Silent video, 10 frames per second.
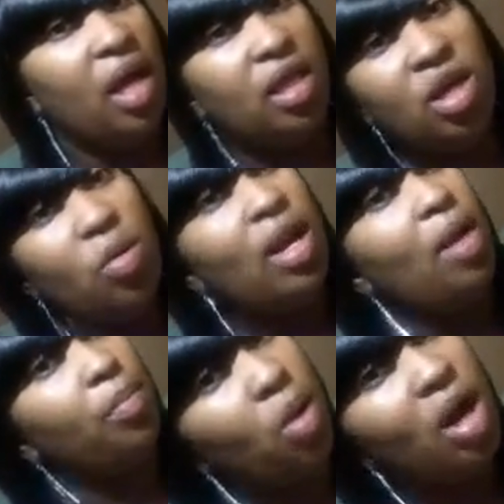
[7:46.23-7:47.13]
And then when
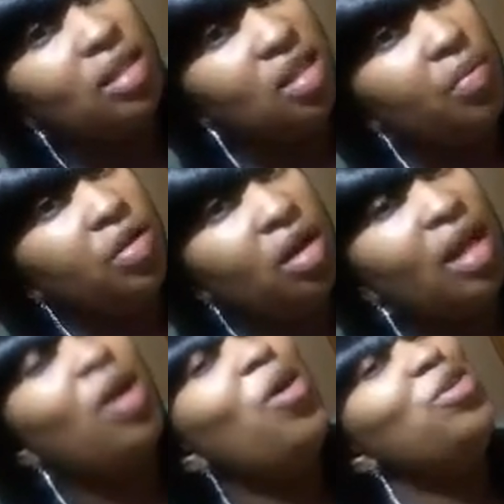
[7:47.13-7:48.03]
I bought something, I'm
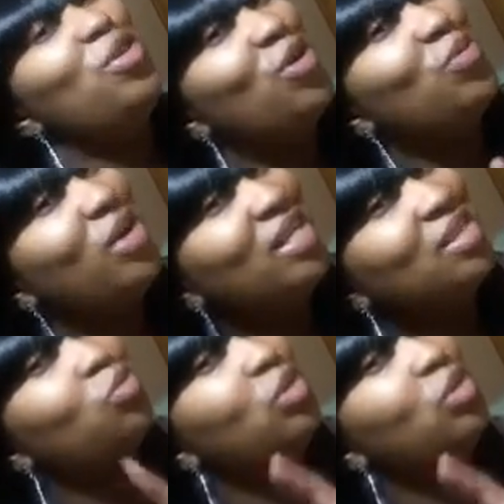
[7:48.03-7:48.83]
like, you know what?